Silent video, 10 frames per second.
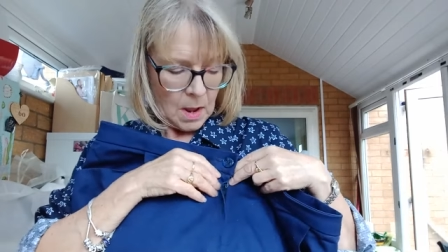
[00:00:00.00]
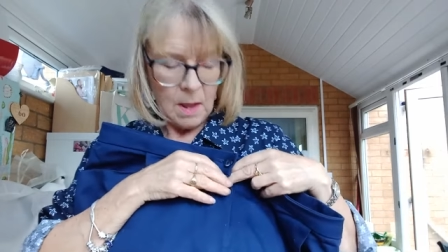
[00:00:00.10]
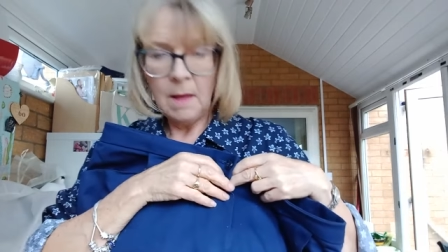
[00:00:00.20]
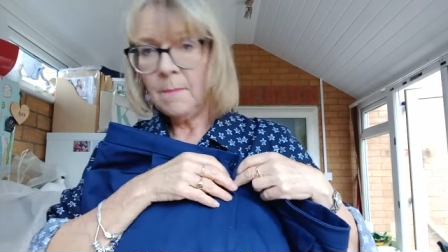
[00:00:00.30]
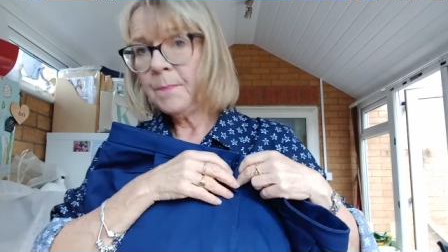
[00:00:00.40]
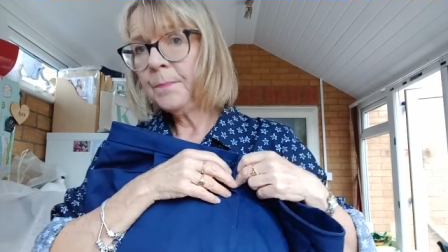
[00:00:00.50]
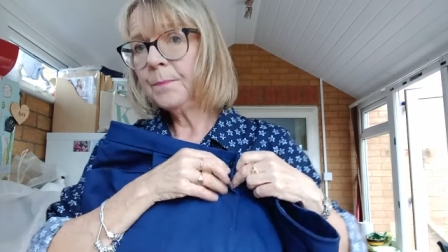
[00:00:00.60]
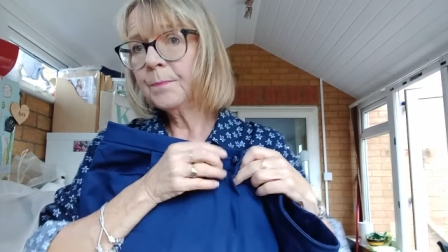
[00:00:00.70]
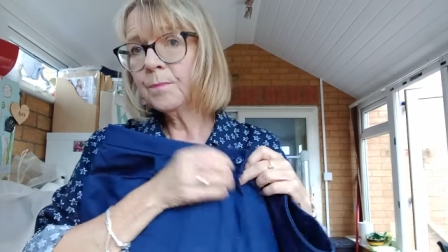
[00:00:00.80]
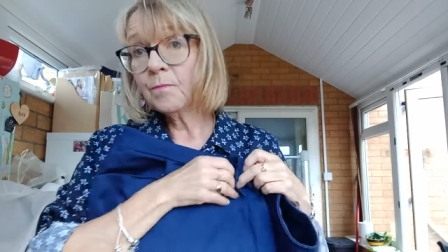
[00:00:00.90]
The
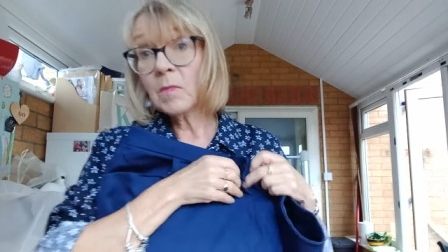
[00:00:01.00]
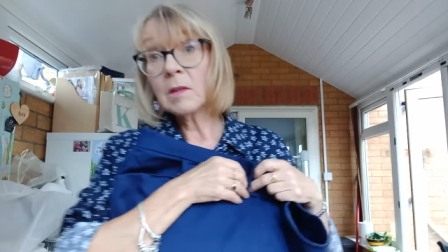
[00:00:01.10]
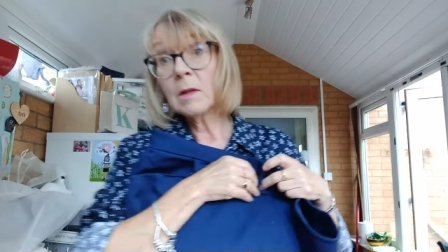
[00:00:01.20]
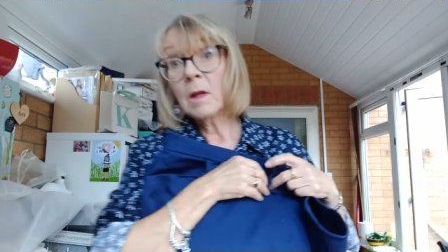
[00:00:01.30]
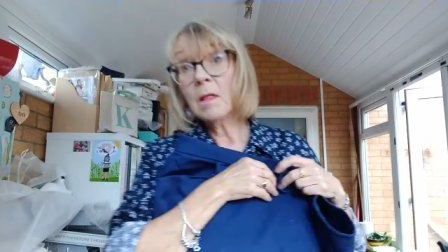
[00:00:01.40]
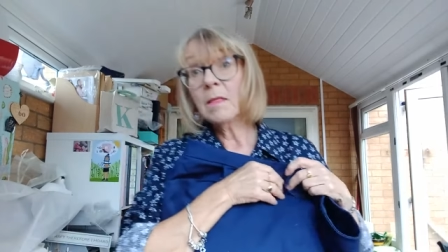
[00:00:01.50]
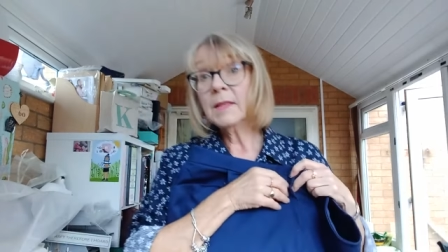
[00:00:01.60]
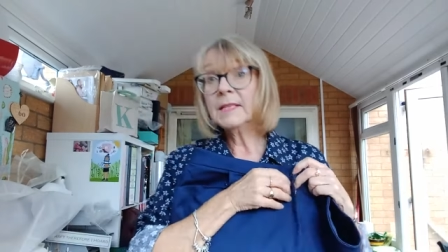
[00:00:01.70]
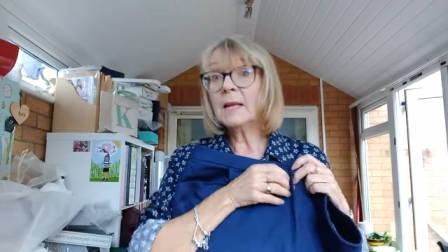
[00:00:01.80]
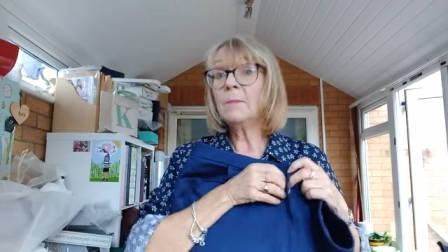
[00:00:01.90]

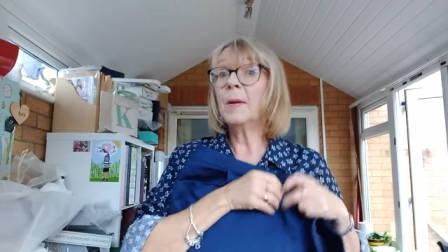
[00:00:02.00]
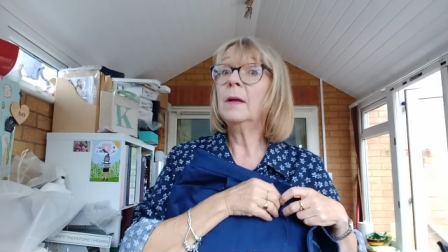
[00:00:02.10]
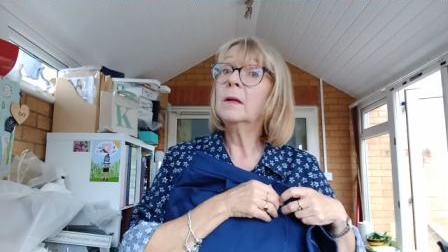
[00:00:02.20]
zip.